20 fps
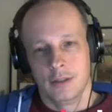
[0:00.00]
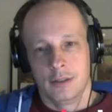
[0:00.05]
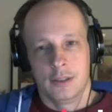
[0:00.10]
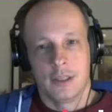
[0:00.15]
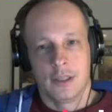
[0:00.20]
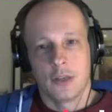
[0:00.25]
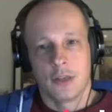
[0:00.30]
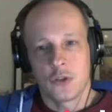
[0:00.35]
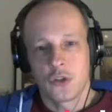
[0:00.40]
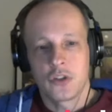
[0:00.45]

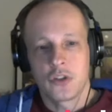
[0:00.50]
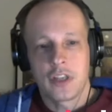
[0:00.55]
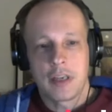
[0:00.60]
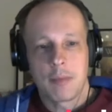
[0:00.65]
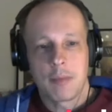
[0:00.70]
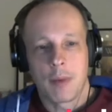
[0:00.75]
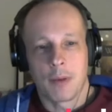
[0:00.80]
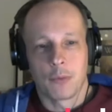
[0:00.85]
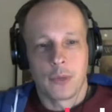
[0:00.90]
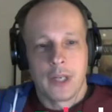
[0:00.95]
you know,
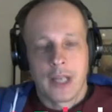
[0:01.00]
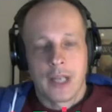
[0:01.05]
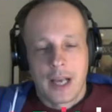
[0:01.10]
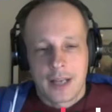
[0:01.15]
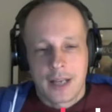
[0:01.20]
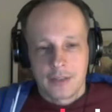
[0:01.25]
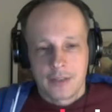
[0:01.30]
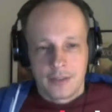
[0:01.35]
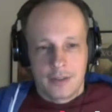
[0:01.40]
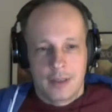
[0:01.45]
Steam really
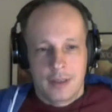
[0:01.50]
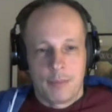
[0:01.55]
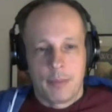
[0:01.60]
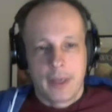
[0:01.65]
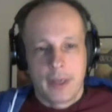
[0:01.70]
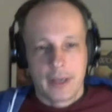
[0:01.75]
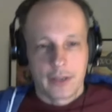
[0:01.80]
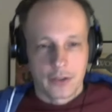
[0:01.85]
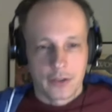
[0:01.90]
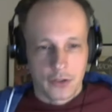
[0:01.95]
hadn't
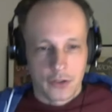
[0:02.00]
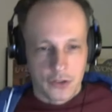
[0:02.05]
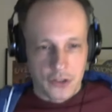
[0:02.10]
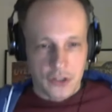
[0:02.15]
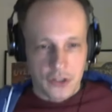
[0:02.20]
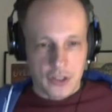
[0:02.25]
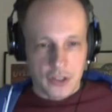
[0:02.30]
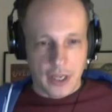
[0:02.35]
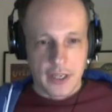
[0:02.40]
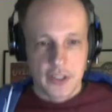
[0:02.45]
appeared on
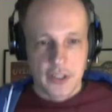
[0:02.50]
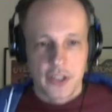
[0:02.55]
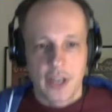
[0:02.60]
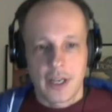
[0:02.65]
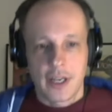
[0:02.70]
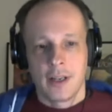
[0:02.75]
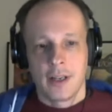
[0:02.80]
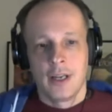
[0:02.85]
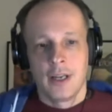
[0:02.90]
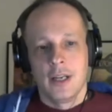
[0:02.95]
stage
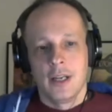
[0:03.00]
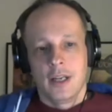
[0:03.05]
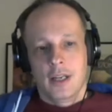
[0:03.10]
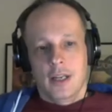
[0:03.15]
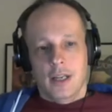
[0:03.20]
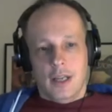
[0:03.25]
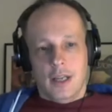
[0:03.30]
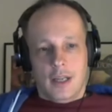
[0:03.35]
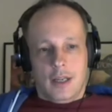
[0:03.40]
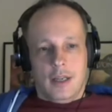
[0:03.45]
yet.
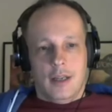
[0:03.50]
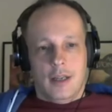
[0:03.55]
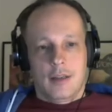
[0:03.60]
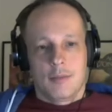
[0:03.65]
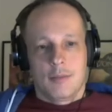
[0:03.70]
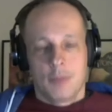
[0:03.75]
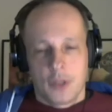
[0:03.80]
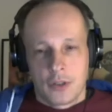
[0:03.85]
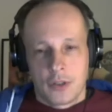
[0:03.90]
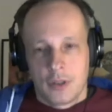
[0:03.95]

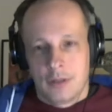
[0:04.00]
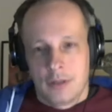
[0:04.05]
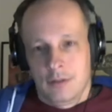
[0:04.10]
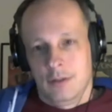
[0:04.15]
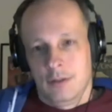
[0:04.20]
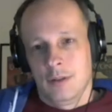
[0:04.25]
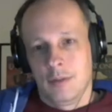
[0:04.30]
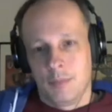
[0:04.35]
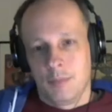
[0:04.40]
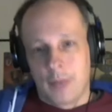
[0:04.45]
But
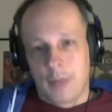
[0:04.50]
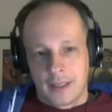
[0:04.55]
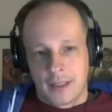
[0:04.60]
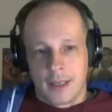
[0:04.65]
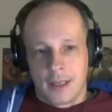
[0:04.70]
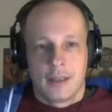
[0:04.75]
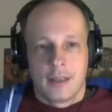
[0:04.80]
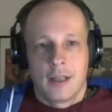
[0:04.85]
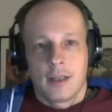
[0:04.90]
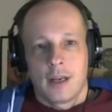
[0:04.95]
back
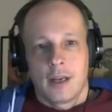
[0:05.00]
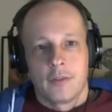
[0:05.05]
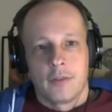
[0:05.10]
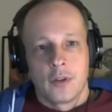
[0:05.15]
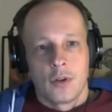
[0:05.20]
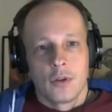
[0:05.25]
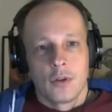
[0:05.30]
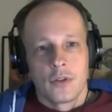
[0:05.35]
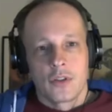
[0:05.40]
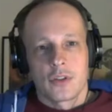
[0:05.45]
then, like,
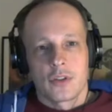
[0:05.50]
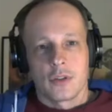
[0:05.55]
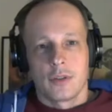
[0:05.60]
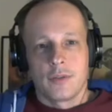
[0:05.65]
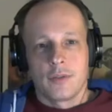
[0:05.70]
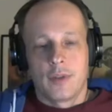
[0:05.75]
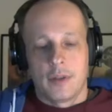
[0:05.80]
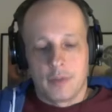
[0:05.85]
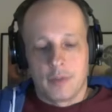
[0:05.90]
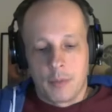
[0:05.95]
every
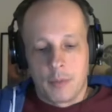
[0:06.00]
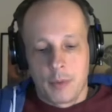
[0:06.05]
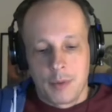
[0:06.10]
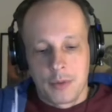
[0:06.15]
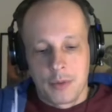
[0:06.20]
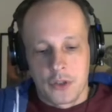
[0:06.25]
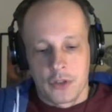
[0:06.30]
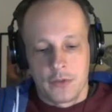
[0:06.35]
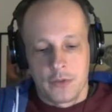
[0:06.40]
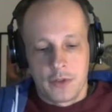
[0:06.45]
console, every
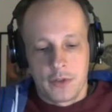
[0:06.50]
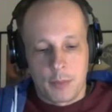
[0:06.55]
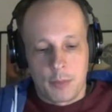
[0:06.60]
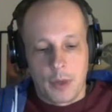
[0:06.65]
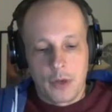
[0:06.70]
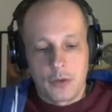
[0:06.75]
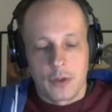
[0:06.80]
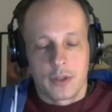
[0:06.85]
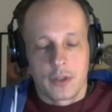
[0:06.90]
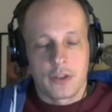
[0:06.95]
publisher
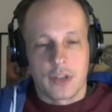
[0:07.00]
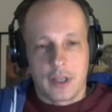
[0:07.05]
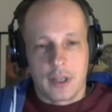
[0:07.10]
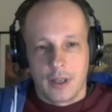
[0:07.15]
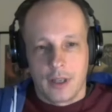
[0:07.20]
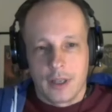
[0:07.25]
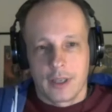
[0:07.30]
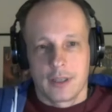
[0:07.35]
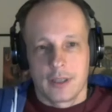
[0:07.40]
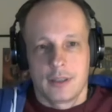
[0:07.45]
spoke
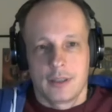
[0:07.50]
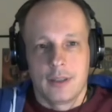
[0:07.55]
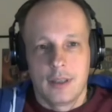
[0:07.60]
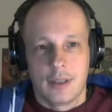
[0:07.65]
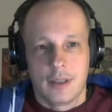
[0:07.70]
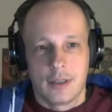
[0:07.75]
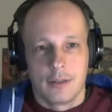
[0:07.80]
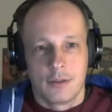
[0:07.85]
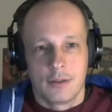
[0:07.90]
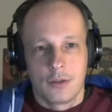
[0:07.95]
that, like,
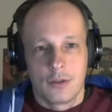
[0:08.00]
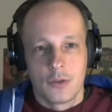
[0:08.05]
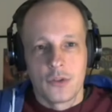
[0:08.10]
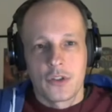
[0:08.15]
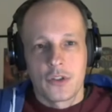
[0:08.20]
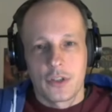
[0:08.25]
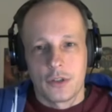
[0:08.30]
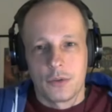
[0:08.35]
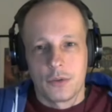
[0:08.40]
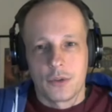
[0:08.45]

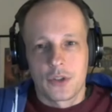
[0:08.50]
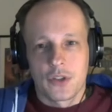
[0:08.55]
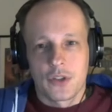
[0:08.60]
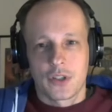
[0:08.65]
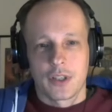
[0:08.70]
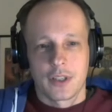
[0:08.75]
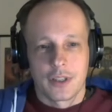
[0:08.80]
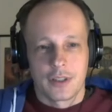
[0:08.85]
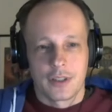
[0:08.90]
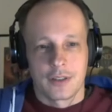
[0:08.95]
console is
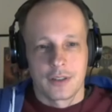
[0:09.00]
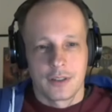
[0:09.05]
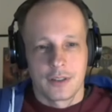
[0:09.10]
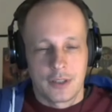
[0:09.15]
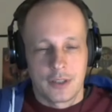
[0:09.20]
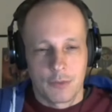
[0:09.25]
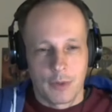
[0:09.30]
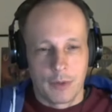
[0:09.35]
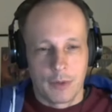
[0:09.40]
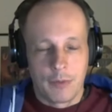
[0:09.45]

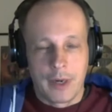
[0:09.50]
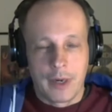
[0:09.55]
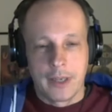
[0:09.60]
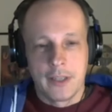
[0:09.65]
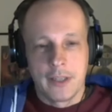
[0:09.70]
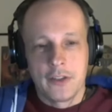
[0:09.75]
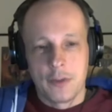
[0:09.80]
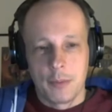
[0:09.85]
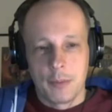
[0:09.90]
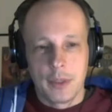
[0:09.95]
where it
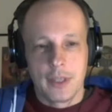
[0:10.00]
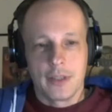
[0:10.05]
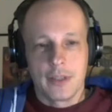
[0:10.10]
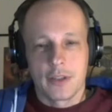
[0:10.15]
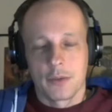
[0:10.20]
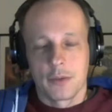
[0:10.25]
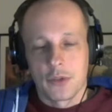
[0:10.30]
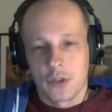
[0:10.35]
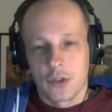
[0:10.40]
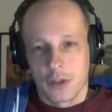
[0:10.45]
needs to be.
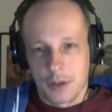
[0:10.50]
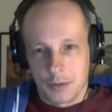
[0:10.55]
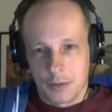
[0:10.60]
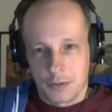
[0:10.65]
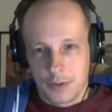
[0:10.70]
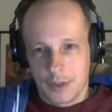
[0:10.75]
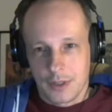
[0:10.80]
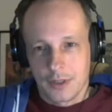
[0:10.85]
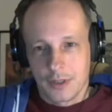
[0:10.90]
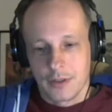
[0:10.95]
So we started
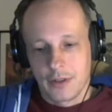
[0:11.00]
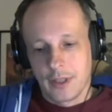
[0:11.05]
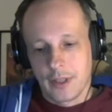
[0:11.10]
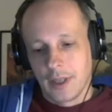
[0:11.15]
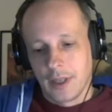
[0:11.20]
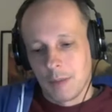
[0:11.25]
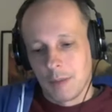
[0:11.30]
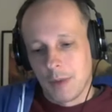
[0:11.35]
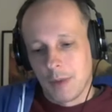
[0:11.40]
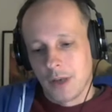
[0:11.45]

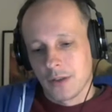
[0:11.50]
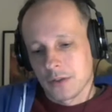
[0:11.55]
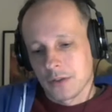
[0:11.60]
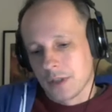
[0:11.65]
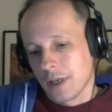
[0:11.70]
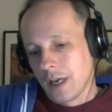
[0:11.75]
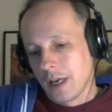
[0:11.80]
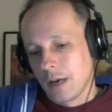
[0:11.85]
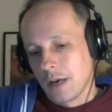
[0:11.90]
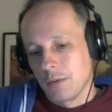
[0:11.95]
thinking about,
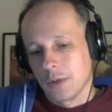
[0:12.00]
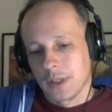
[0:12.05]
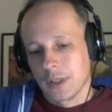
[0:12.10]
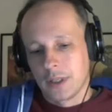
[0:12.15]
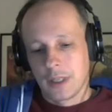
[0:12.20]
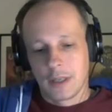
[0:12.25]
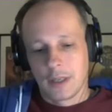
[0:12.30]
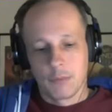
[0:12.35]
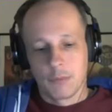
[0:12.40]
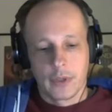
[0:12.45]
okay, how
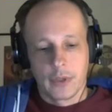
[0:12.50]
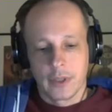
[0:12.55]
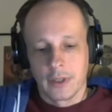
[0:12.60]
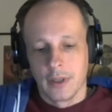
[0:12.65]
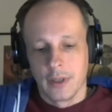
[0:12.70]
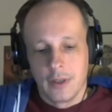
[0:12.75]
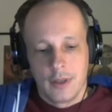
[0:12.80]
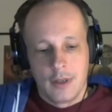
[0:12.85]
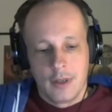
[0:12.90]
can we,